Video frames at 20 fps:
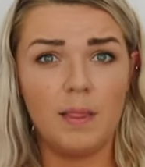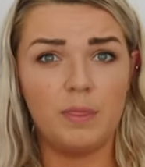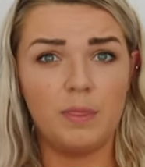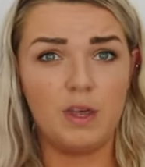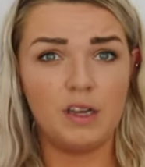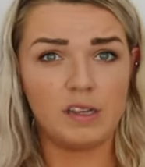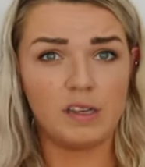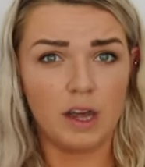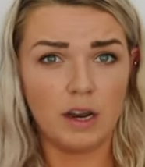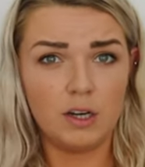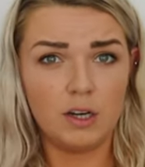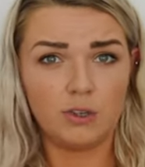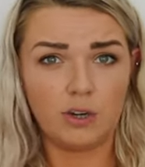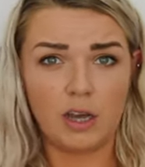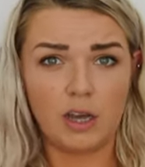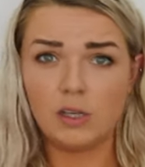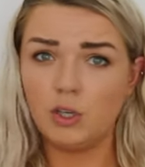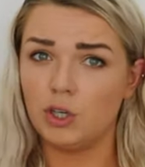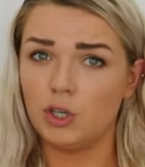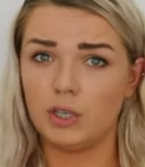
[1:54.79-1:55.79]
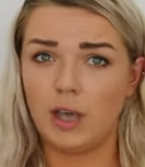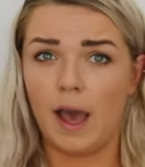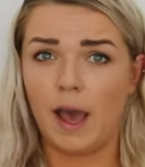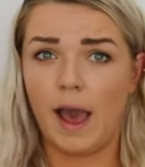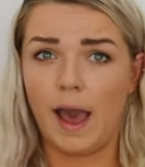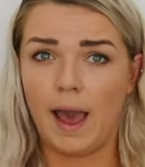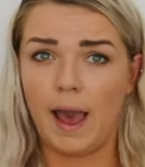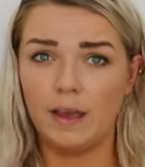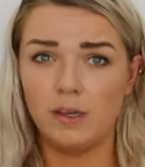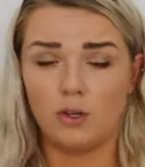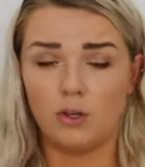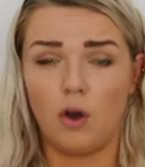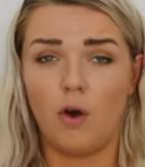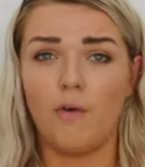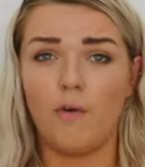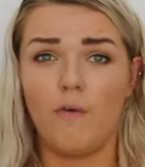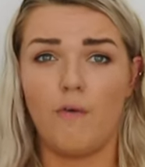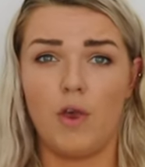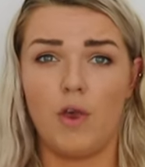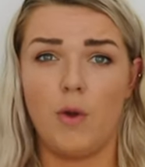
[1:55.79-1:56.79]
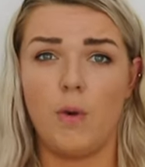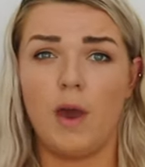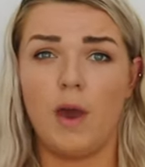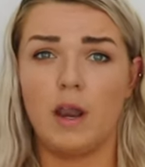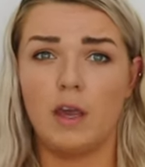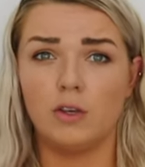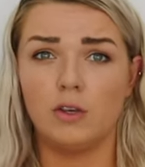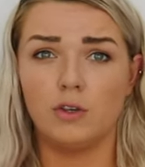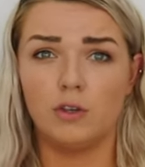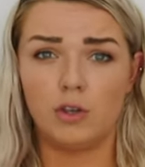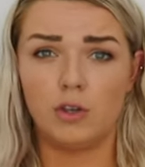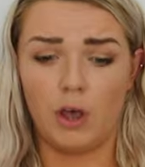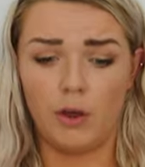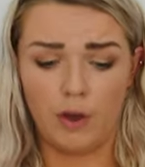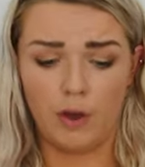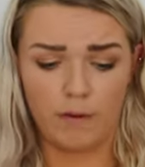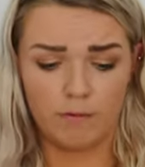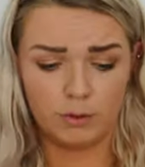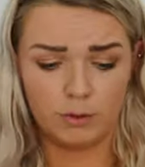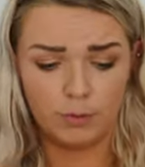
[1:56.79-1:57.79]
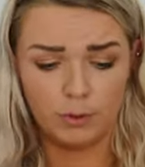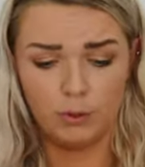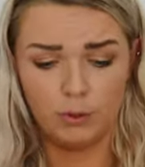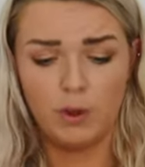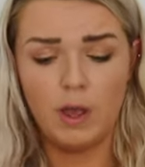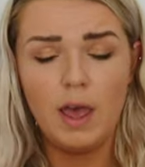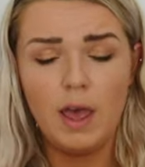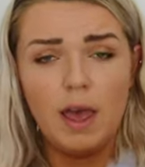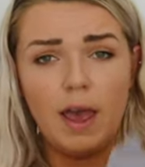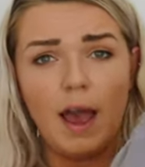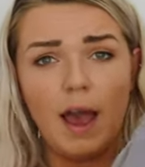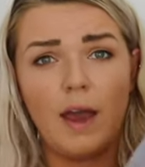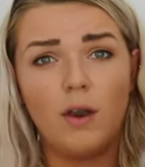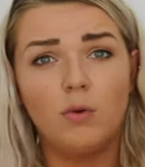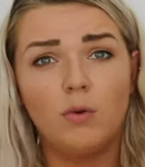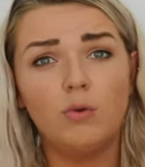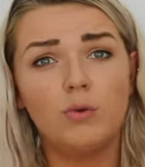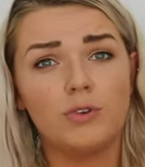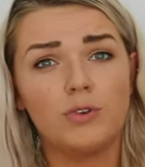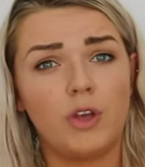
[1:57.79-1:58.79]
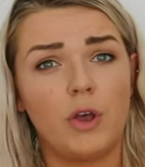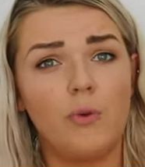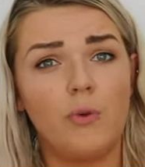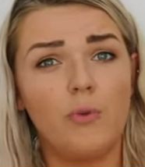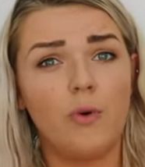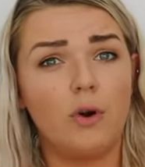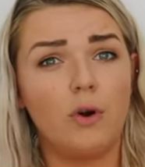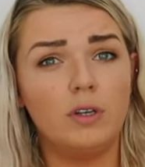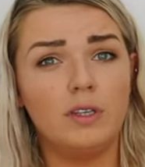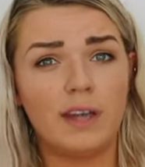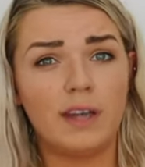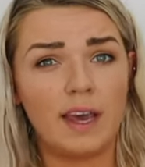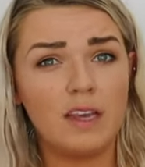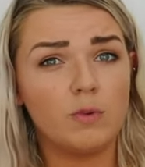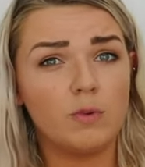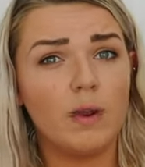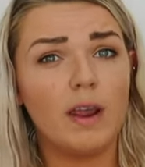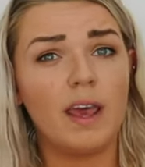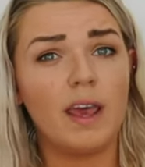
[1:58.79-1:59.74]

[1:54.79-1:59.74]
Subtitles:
This kind of dress just hangs off of you and it is so comfortable. And also on days when